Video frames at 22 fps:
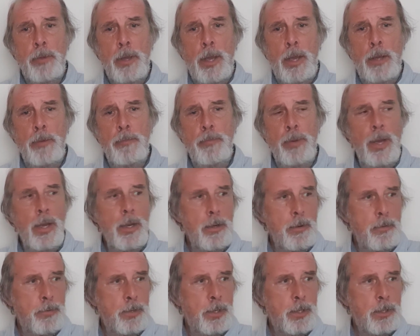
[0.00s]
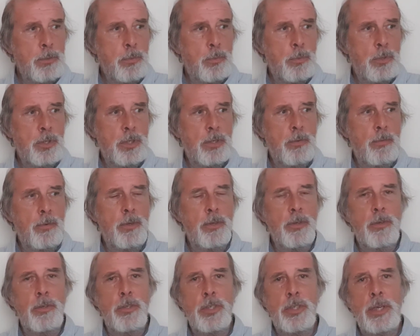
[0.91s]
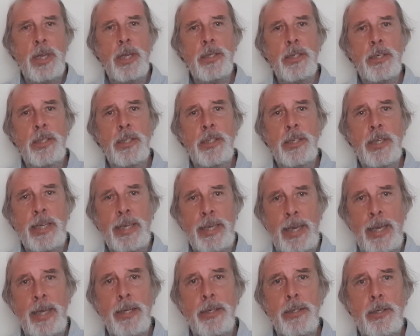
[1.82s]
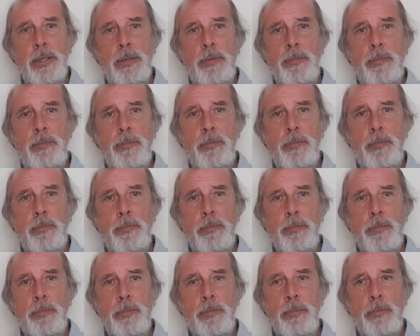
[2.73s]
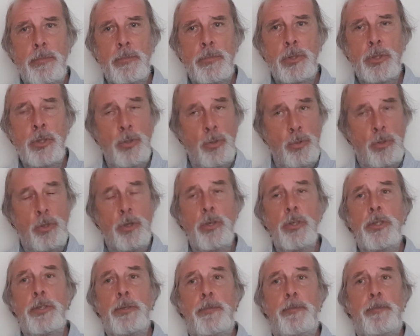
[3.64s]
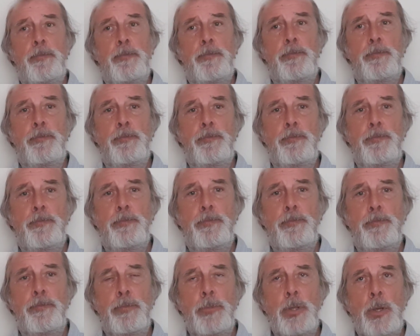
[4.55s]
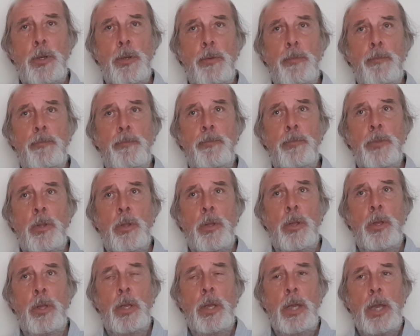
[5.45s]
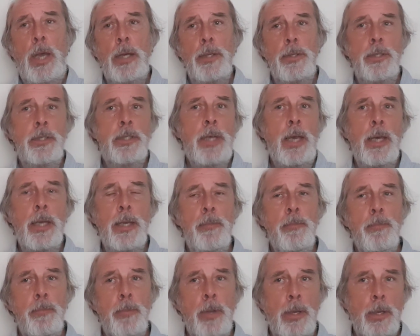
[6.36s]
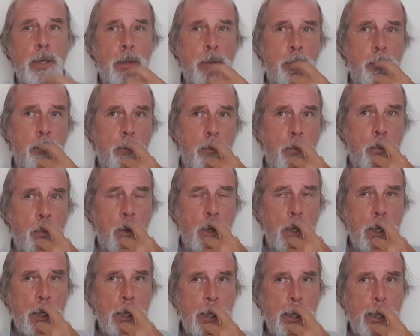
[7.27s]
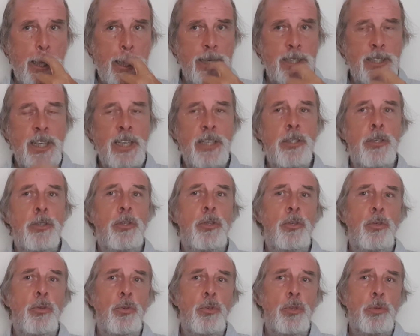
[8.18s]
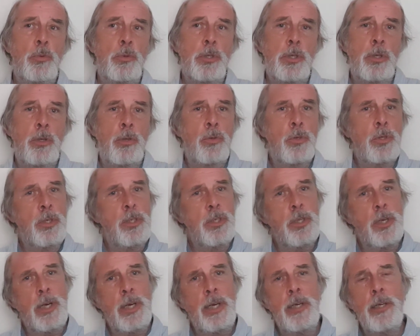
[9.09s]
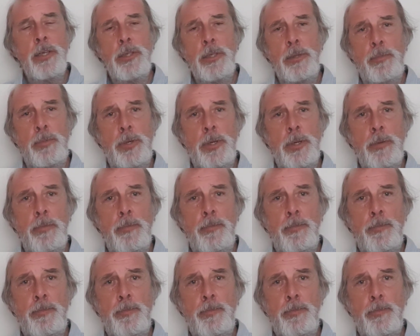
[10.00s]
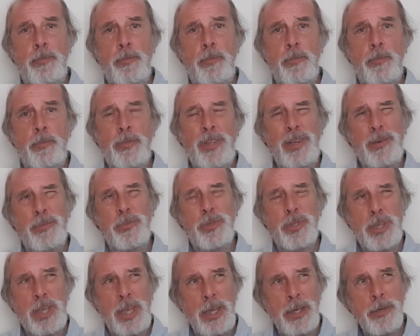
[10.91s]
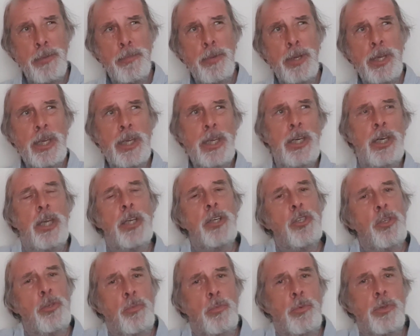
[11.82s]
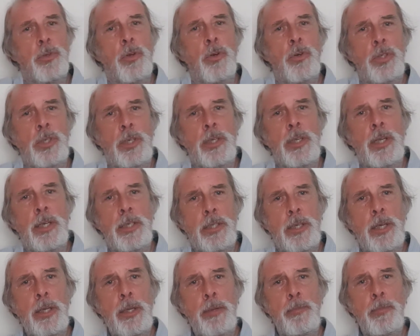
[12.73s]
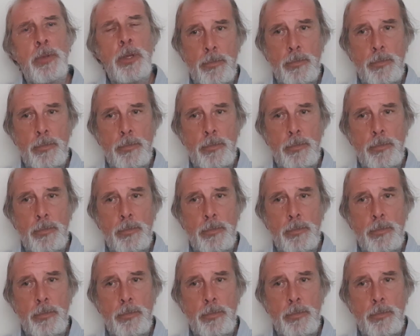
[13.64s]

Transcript: And part of this was starting to get to know God. Yeah. At the time, what I tended to use was I used the Serenity Prayer. That was kind of my connection with God at that time.